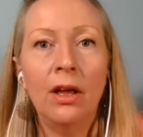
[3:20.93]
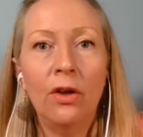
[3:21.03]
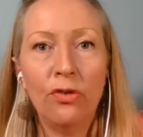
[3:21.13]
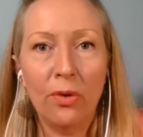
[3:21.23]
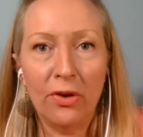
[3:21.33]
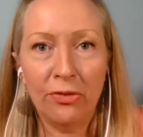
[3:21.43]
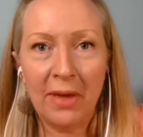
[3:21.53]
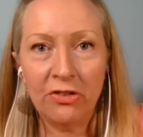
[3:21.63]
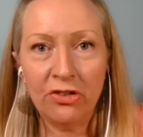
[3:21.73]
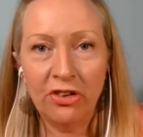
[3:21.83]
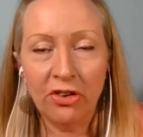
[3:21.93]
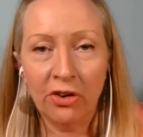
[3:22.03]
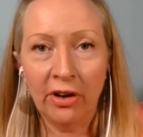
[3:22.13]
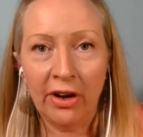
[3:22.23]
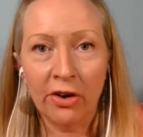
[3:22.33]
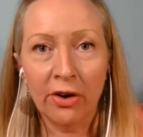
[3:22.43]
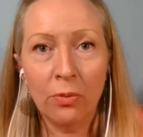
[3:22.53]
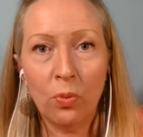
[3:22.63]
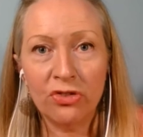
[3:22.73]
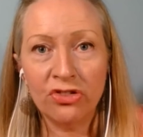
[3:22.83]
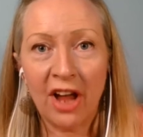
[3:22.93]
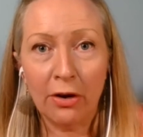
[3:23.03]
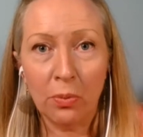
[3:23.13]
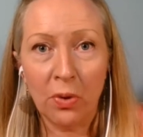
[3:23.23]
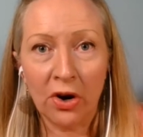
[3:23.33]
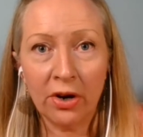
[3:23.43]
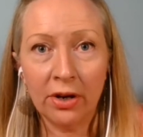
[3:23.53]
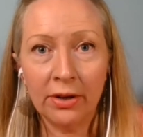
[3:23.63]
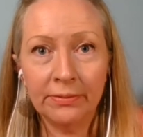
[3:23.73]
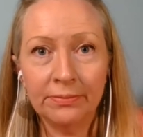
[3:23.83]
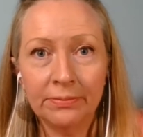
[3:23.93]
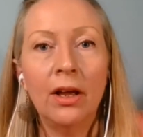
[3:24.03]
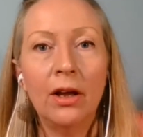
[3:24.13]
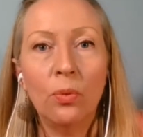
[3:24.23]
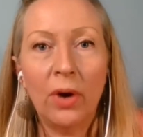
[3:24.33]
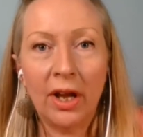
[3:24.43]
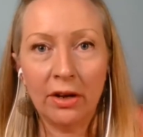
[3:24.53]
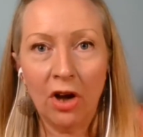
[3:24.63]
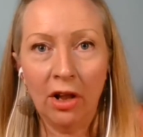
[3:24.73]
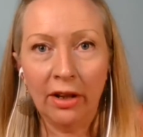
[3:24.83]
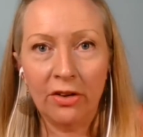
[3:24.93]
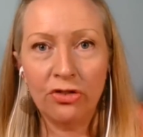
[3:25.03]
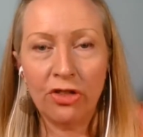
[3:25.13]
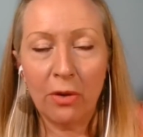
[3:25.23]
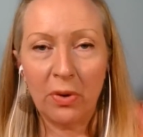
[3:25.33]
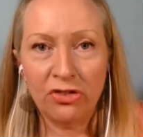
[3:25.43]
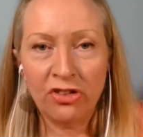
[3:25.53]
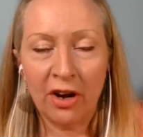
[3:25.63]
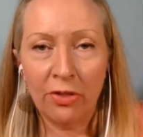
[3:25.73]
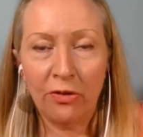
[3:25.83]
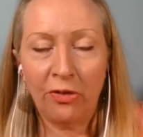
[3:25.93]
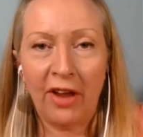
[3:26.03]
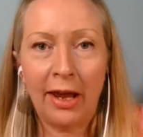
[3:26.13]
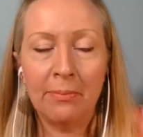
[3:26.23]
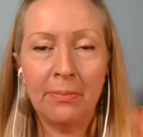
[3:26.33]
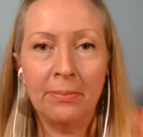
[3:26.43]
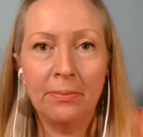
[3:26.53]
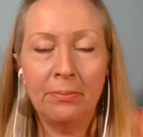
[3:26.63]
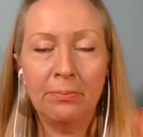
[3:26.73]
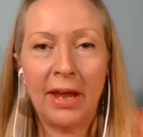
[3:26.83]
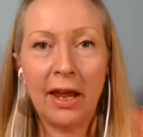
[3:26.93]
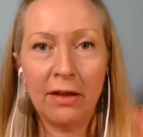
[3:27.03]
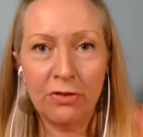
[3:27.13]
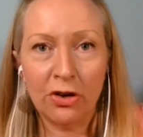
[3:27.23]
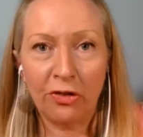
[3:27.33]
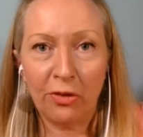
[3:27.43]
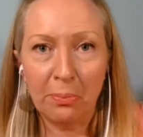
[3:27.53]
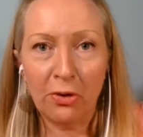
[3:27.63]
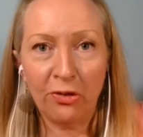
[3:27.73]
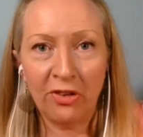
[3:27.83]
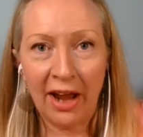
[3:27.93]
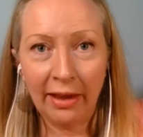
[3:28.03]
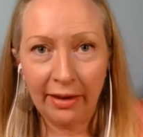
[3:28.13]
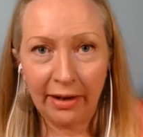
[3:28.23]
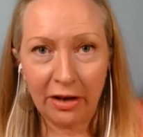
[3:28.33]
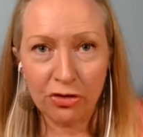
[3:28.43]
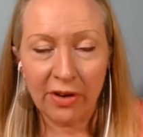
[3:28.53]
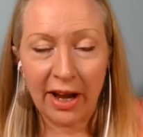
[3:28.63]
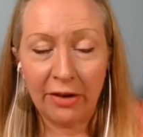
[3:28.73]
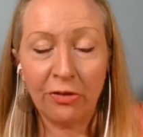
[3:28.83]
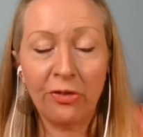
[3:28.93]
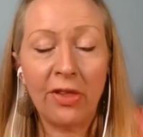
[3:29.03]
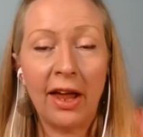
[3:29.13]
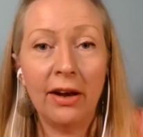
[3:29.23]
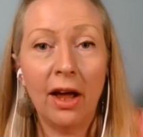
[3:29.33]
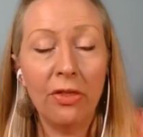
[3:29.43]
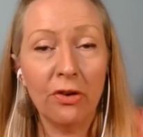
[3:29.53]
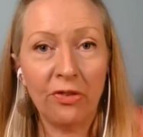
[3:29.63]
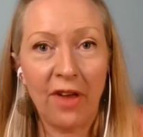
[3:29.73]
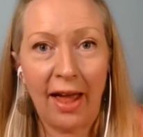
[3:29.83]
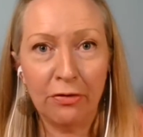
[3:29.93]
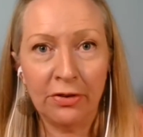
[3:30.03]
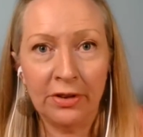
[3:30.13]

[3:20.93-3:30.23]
So as mentioned earlier with shadow work, we acknowledge that we share the same behaviors and personality traits that others have.